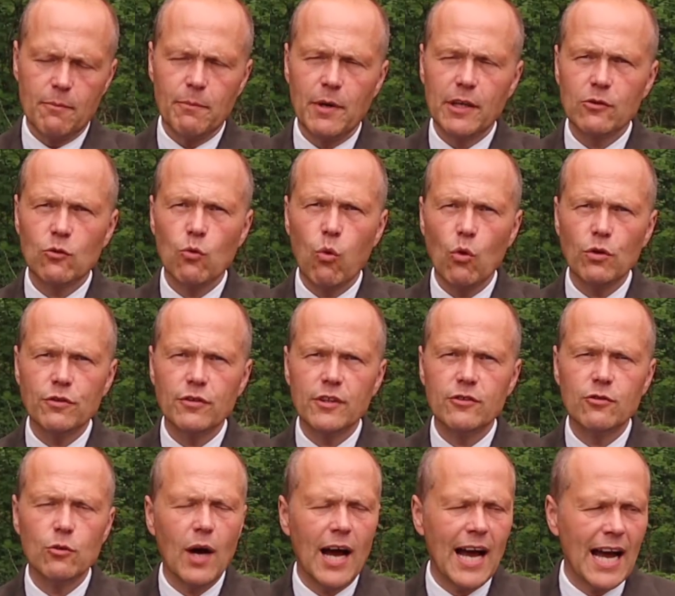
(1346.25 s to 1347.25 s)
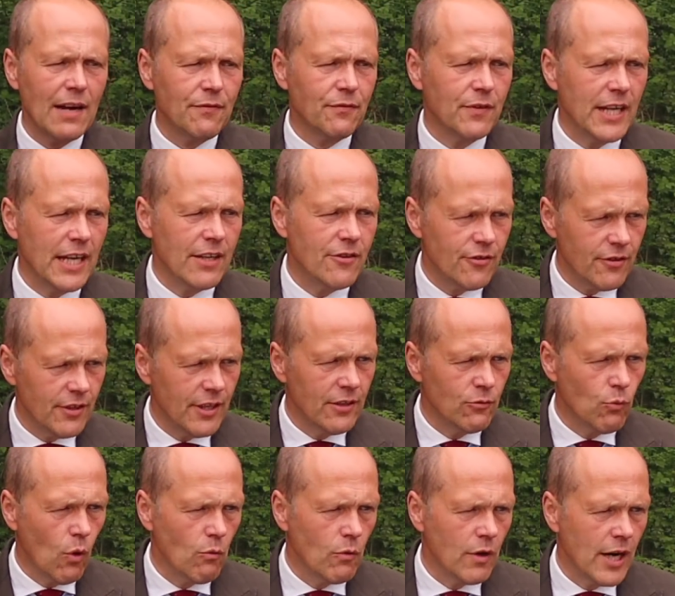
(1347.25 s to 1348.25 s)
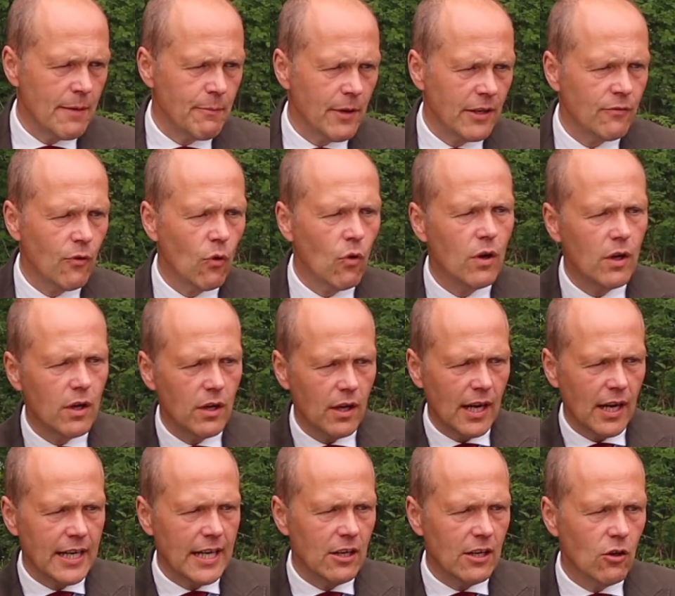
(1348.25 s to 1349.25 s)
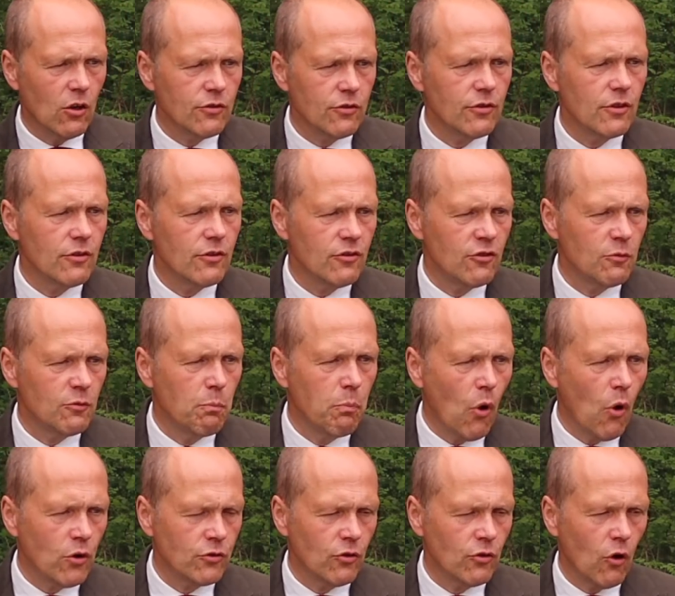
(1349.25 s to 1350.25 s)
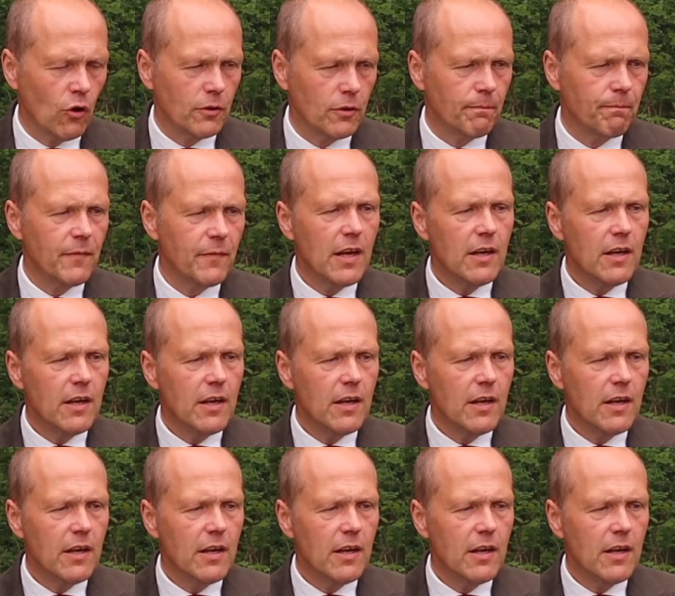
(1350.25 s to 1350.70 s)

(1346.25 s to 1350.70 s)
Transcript: but quarter to a half an inch is what we're aiming for and it looks spot on.